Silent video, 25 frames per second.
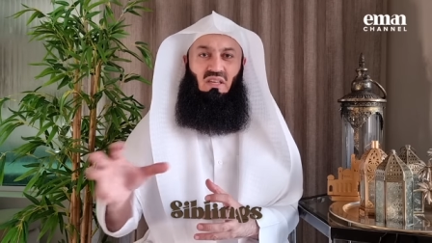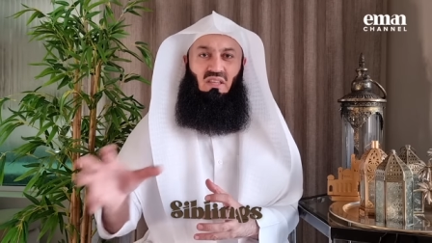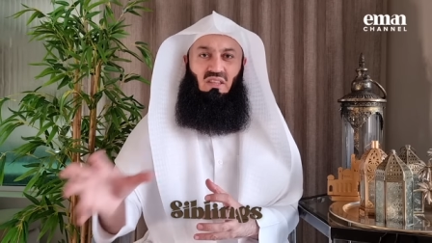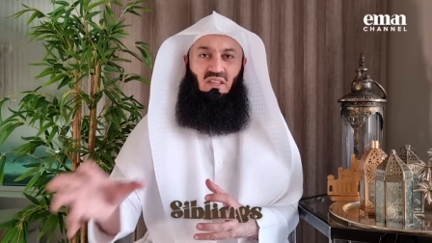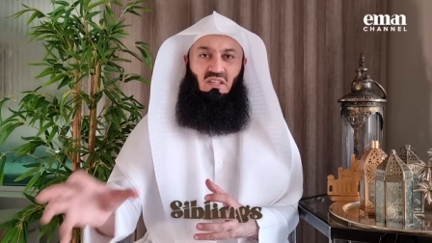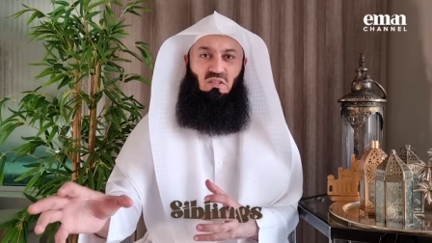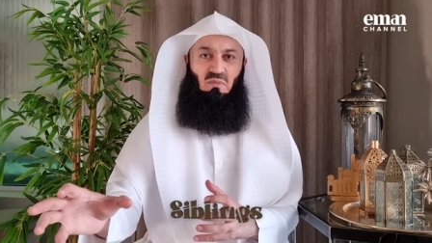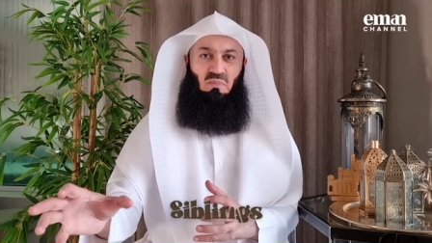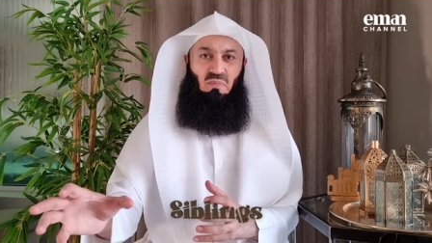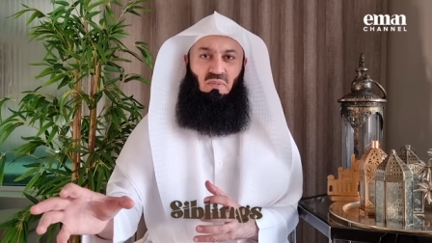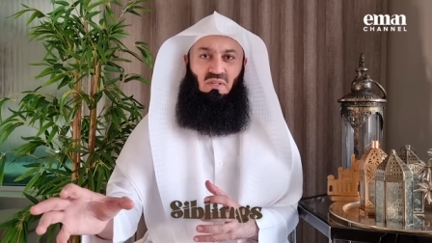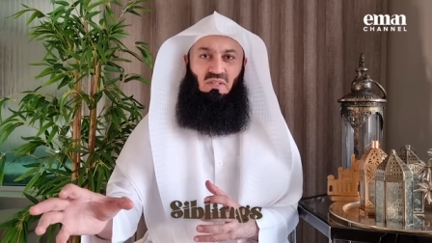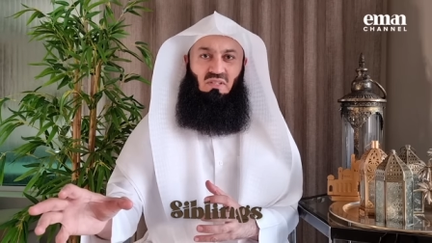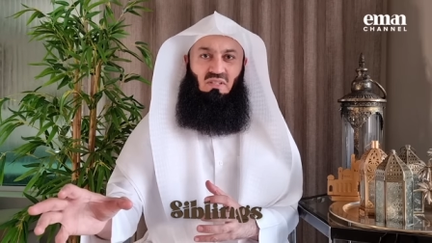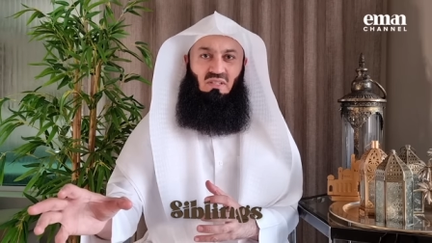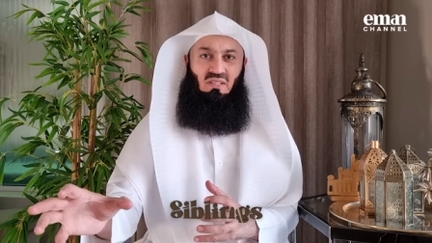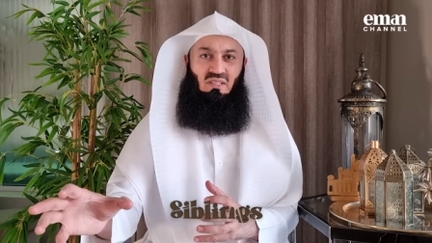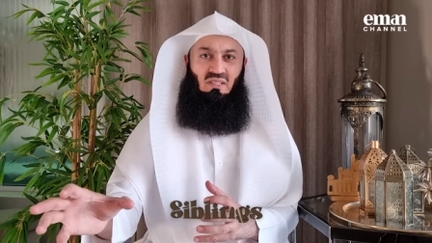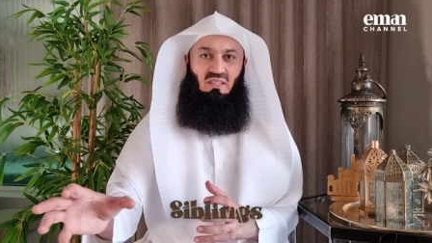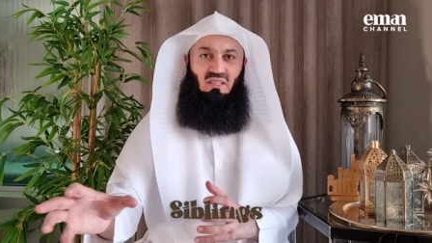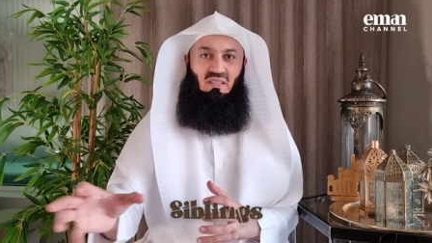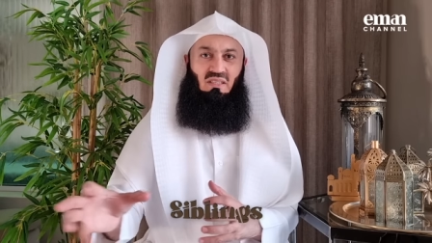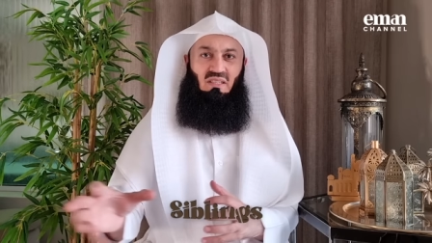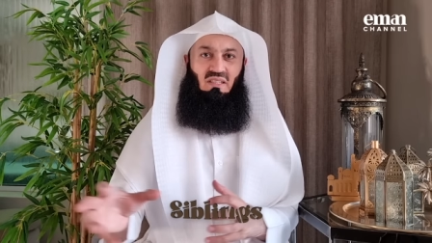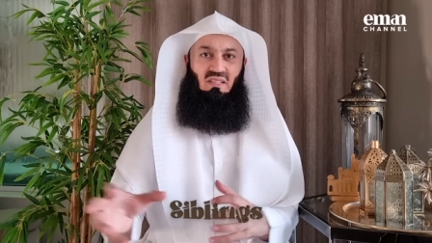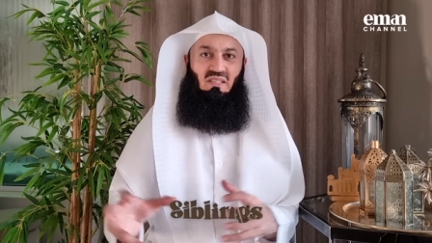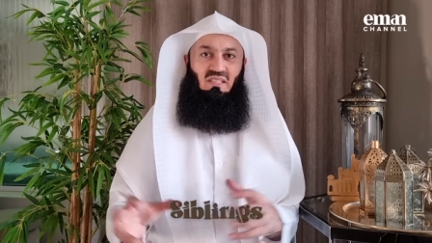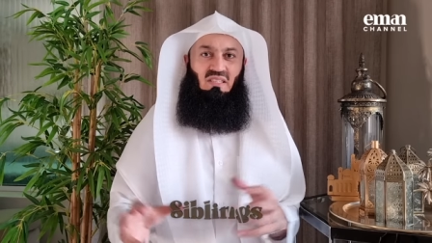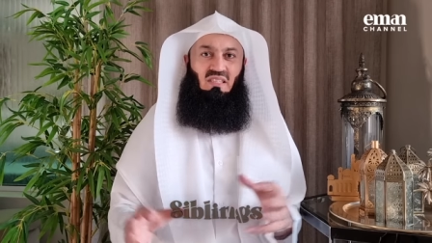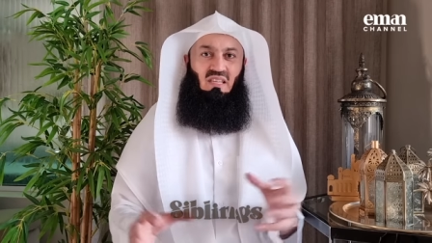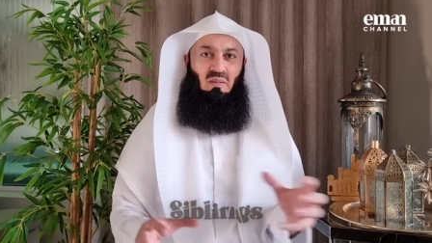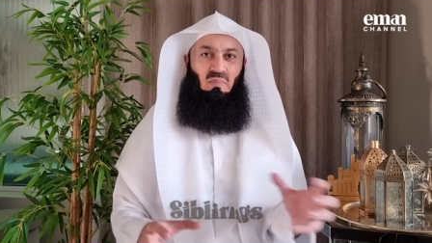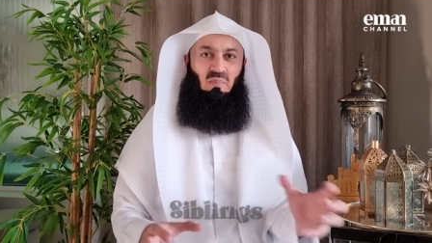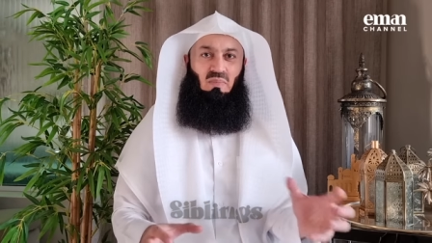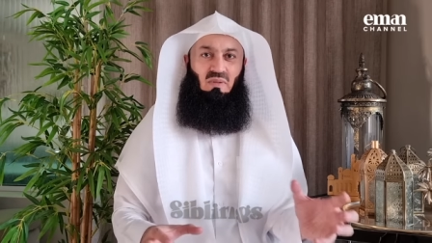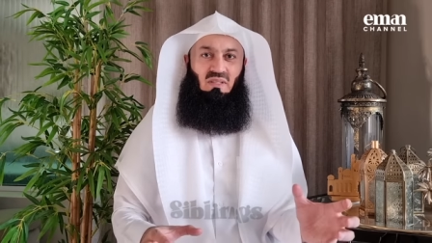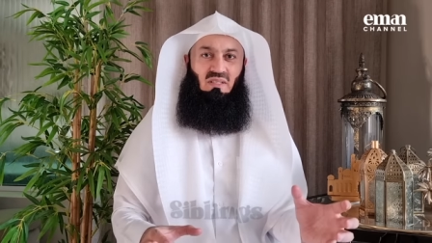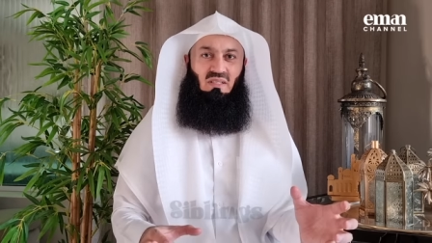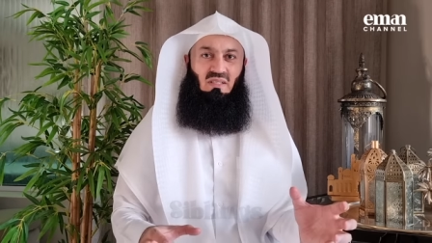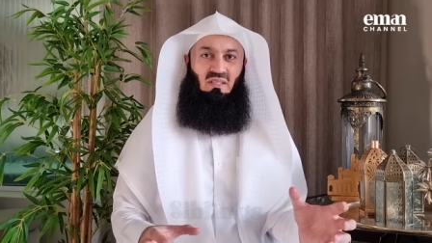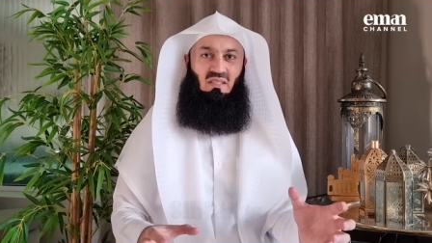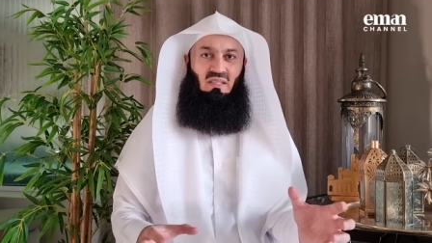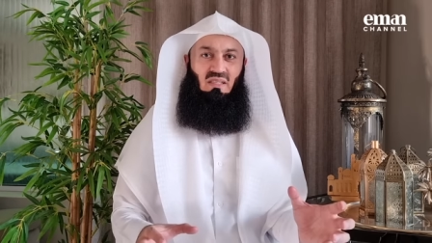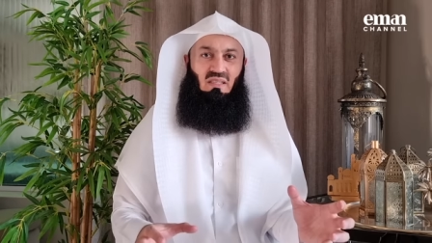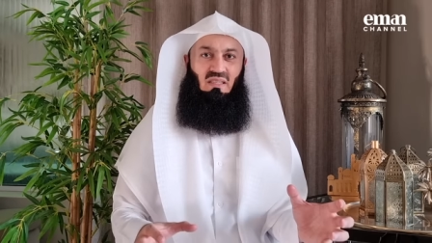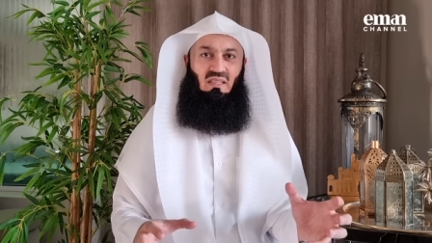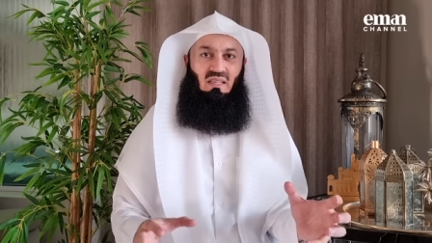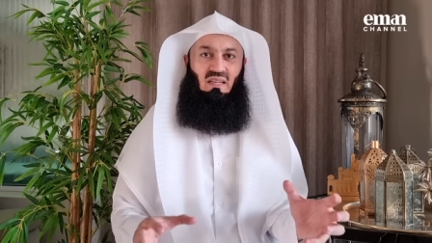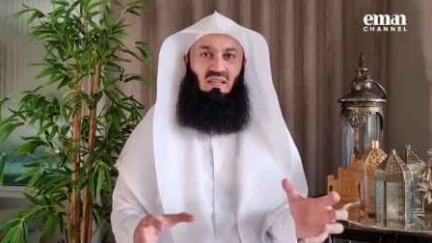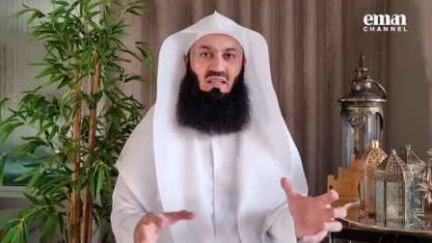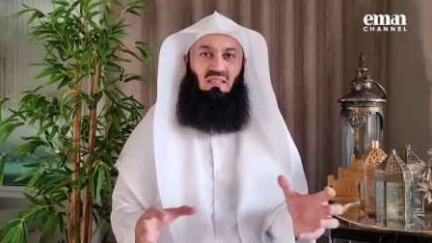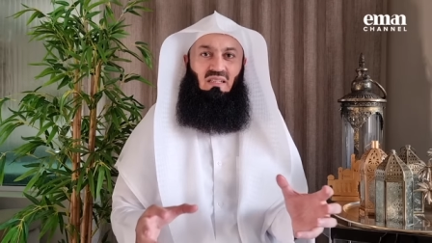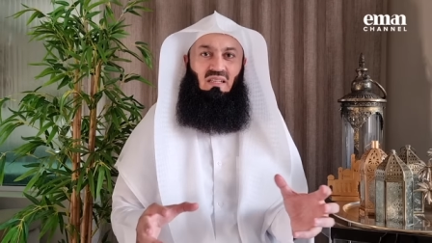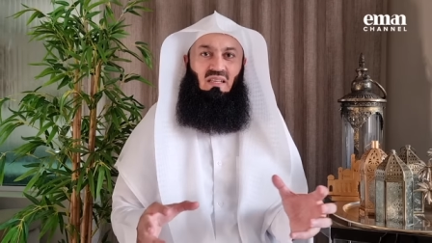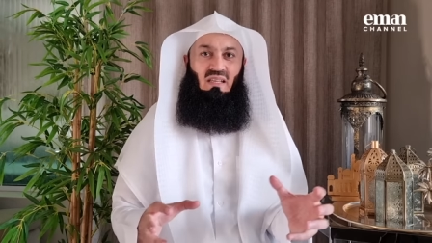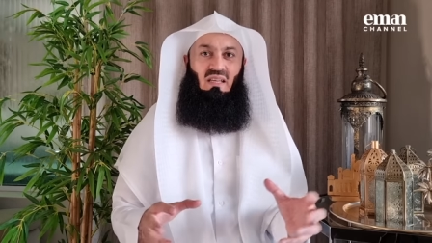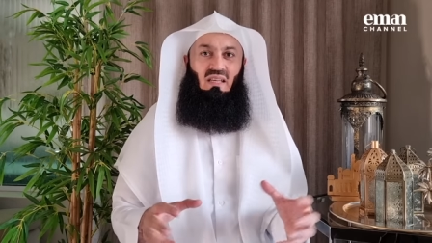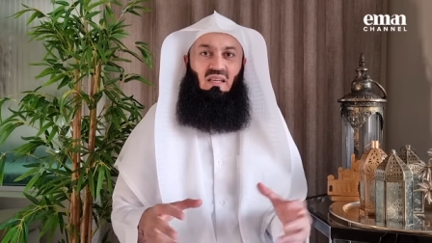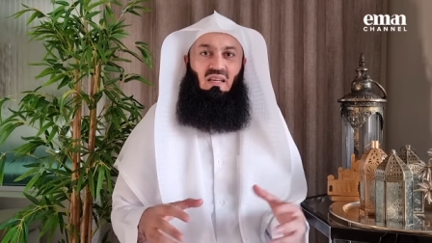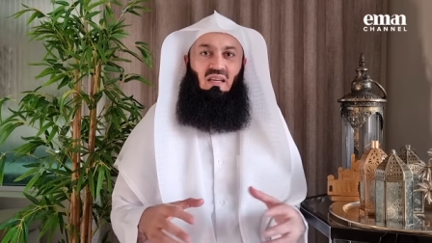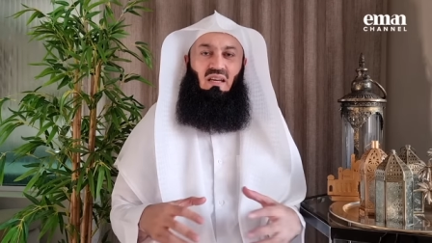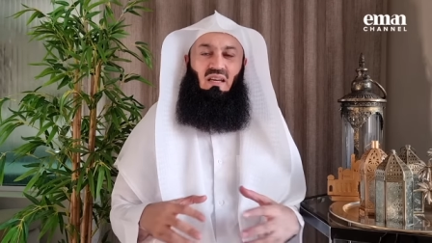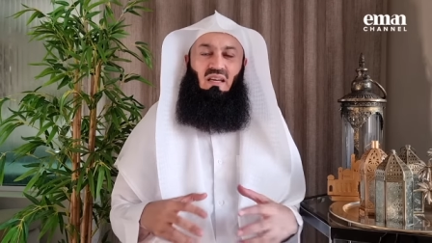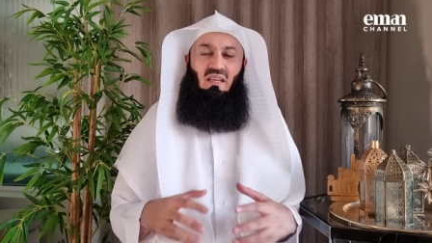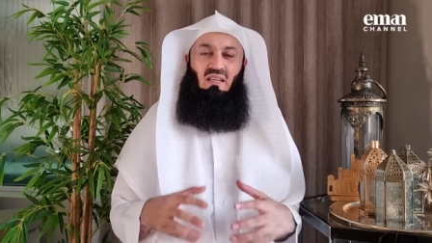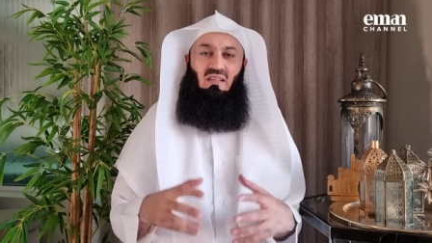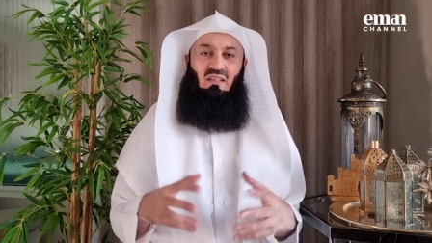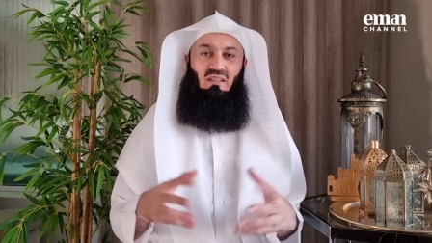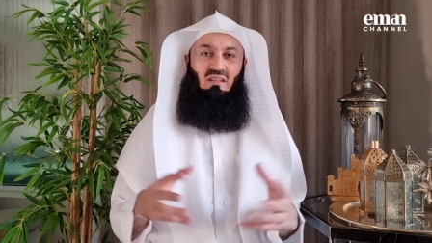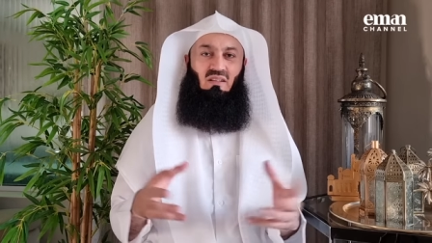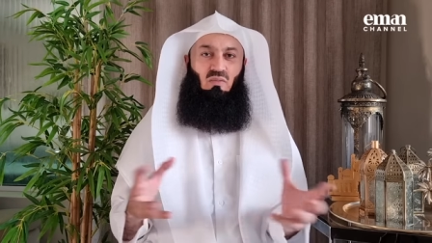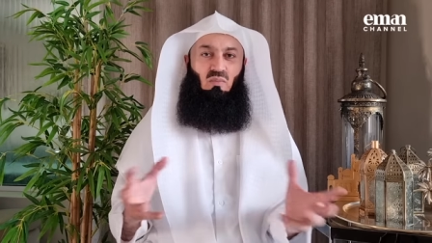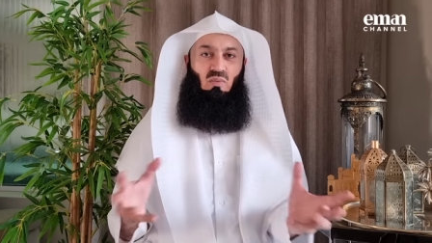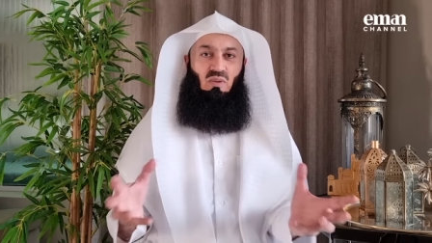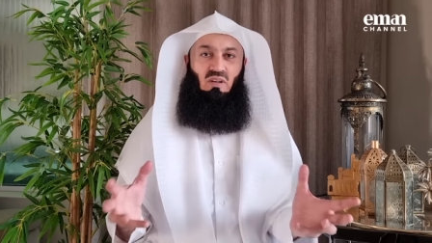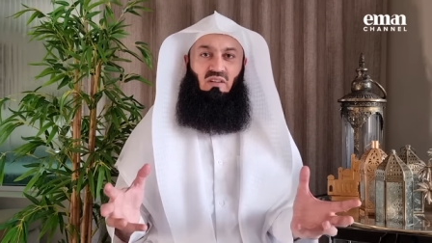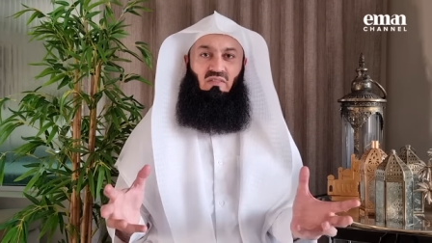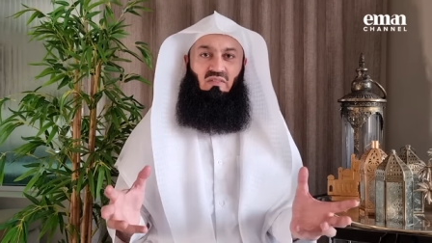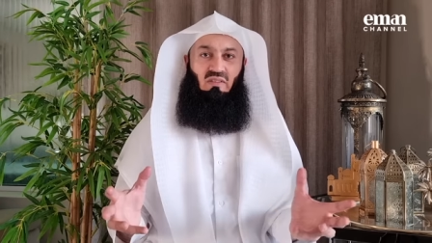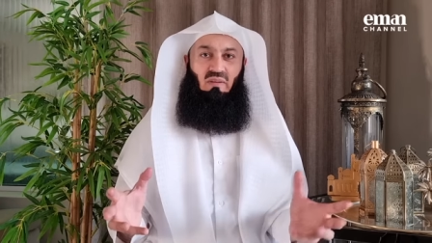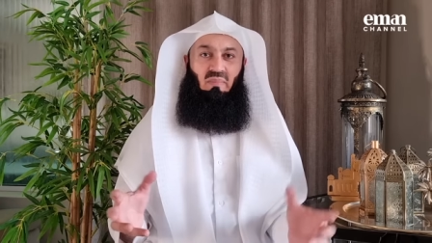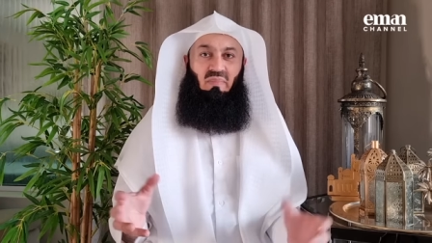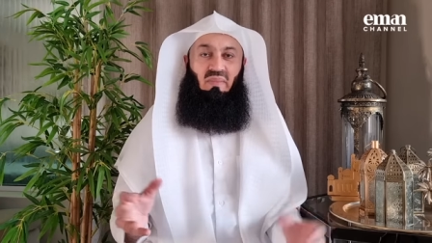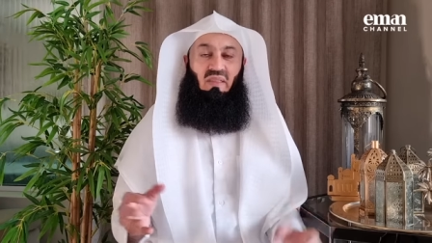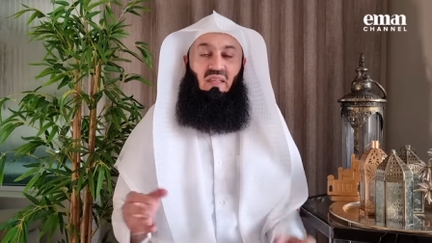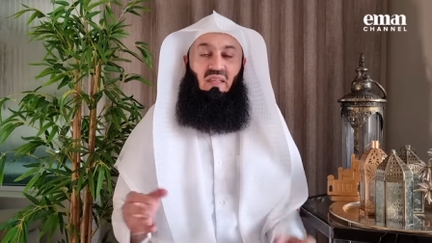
this person did this that person did that and whatever